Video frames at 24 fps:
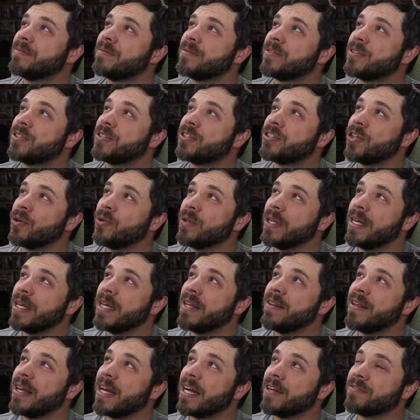so late in
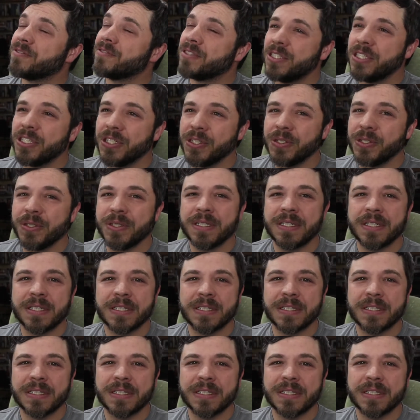the afternoon